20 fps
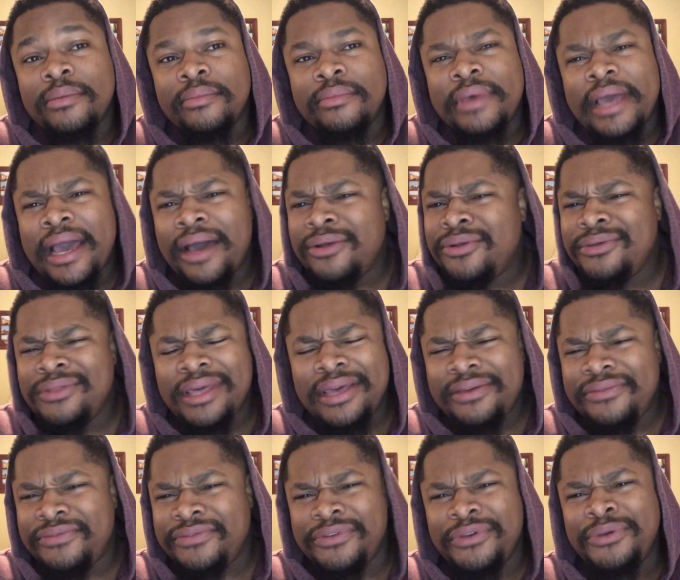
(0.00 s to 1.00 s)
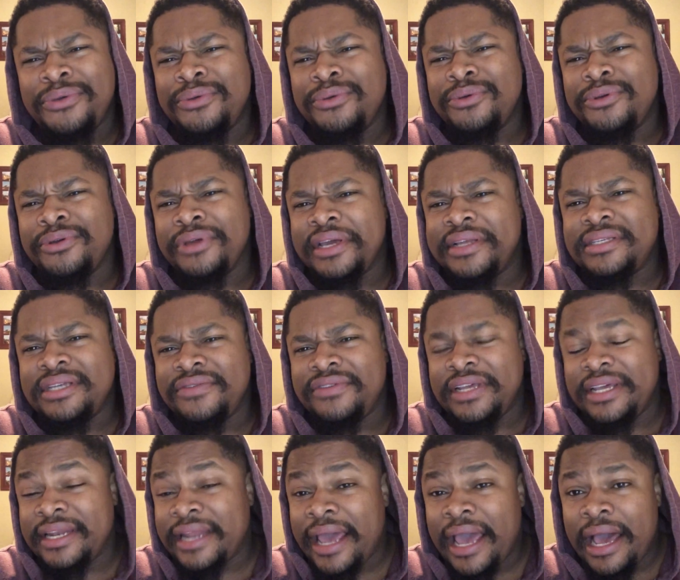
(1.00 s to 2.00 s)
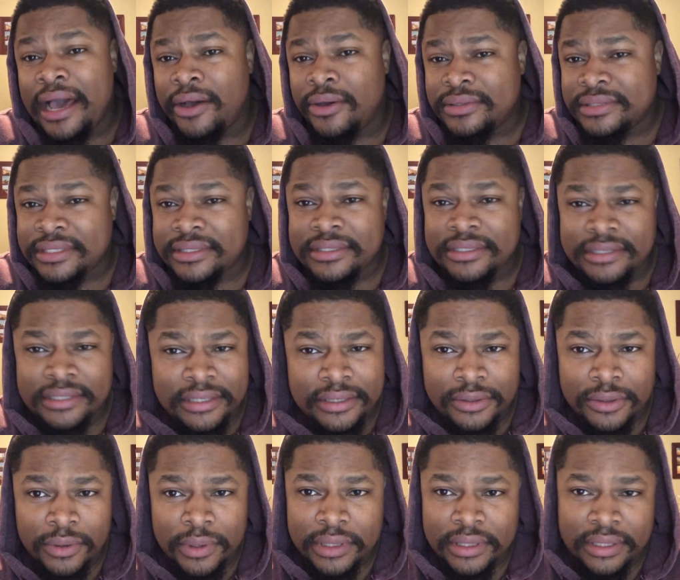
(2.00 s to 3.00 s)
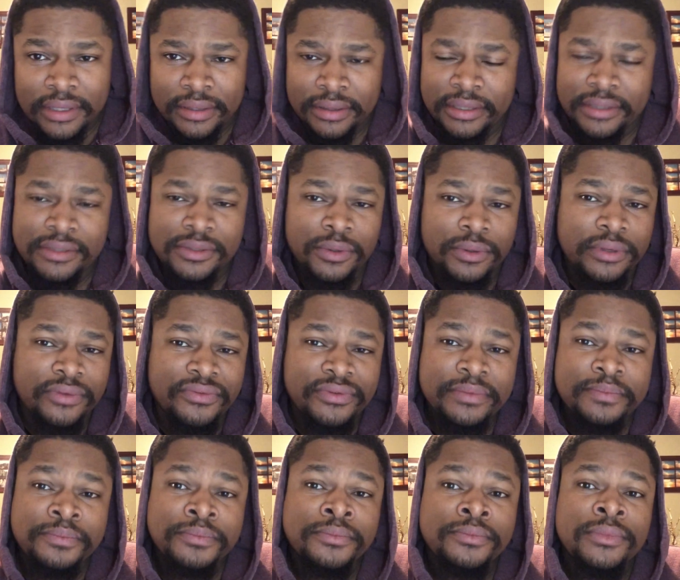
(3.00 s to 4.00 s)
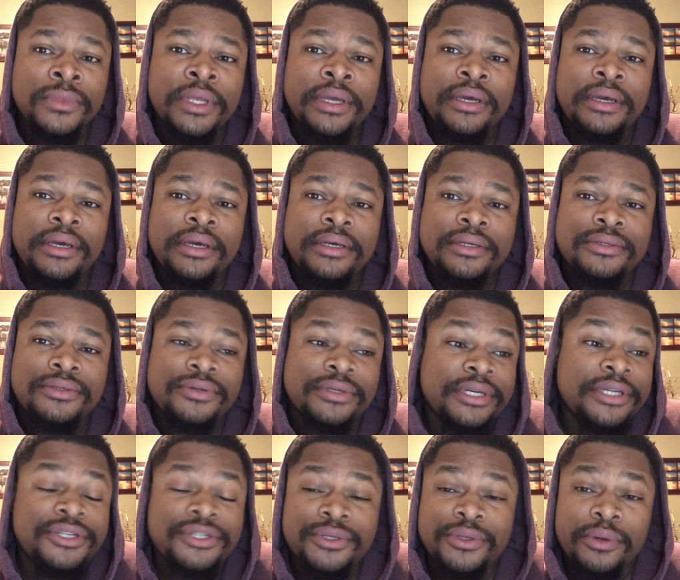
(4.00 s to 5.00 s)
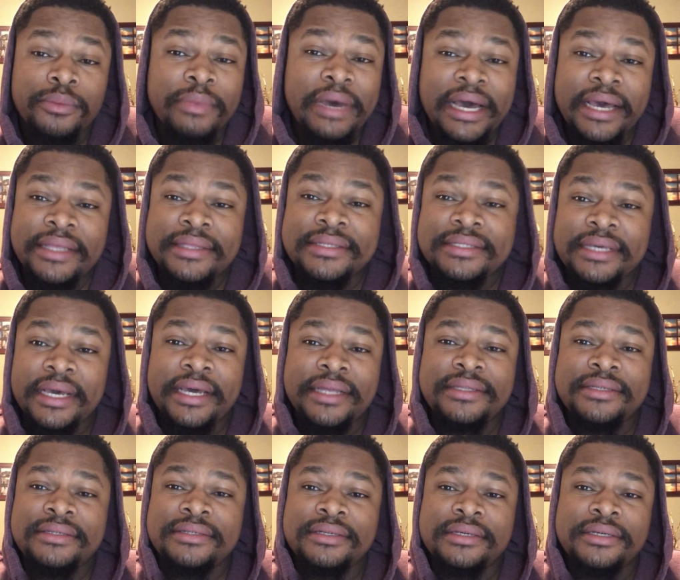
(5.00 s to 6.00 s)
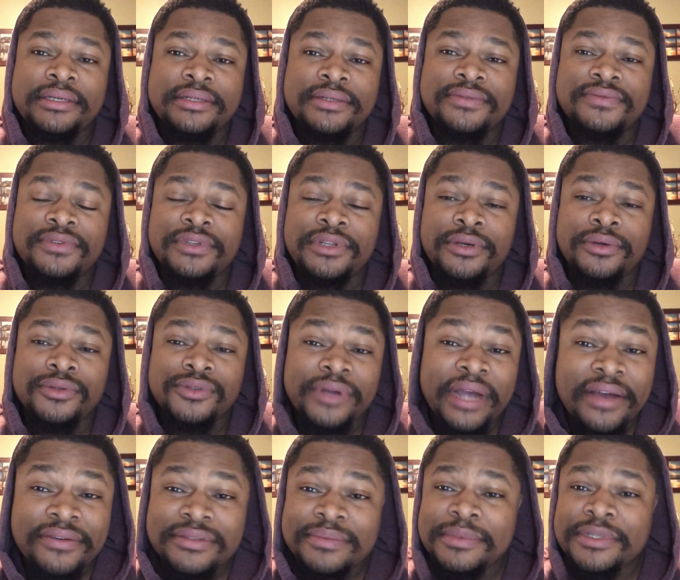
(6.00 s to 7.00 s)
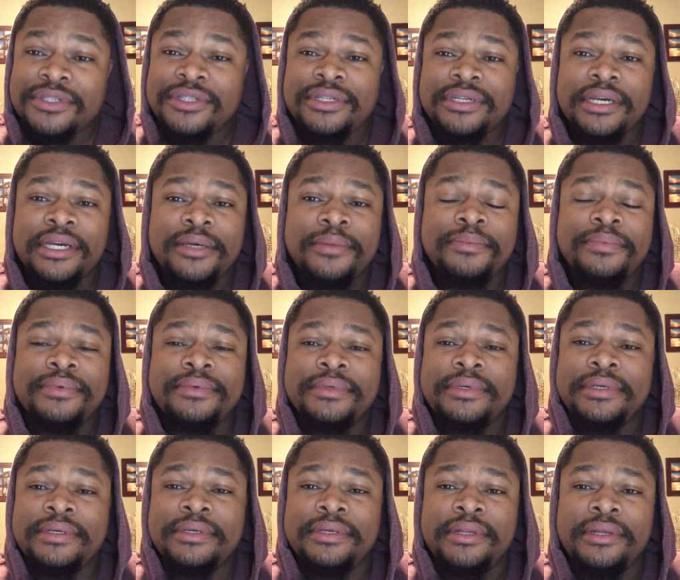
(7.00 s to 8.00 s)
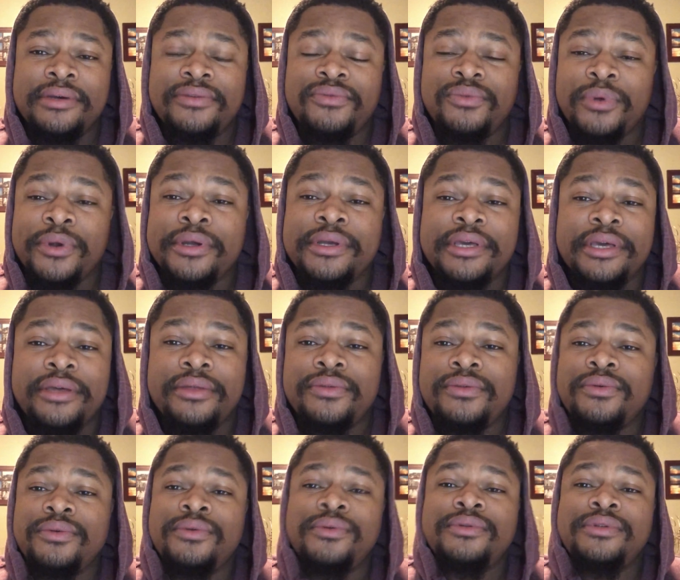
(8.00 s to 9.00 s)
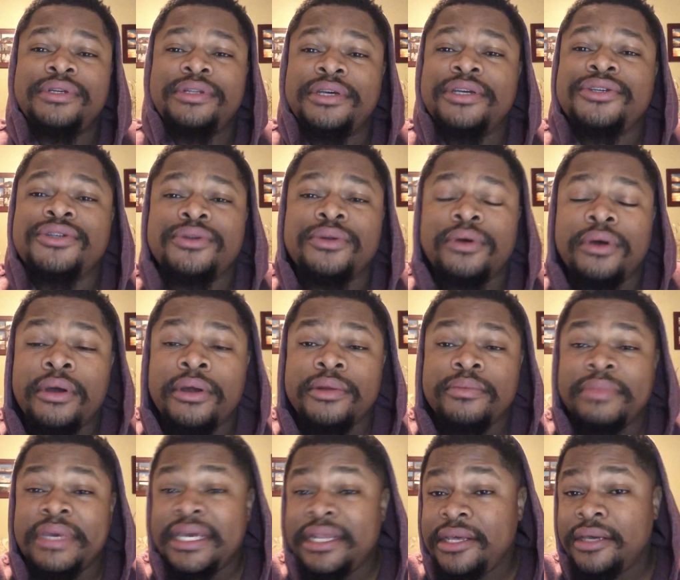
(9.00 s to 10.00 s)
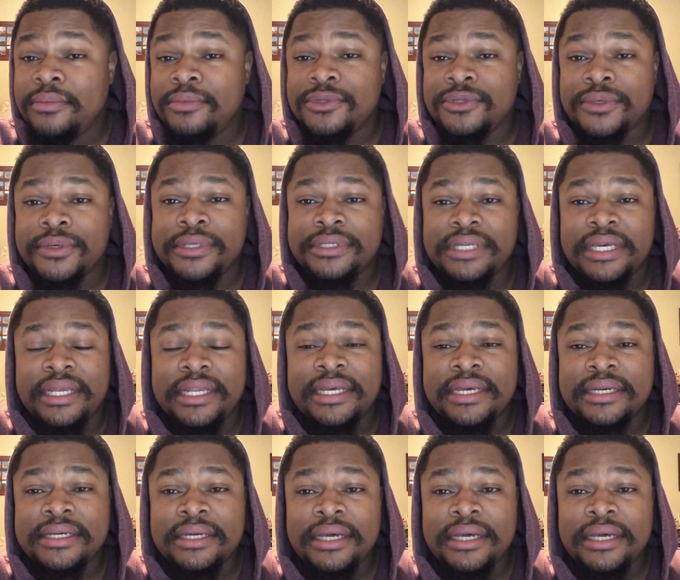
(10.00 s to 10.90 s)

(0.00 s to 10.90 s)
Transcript: How do they view creativity now? Is it still within these sort of traditional mindsets of draftsmanship, working through traditional art mediums, or is it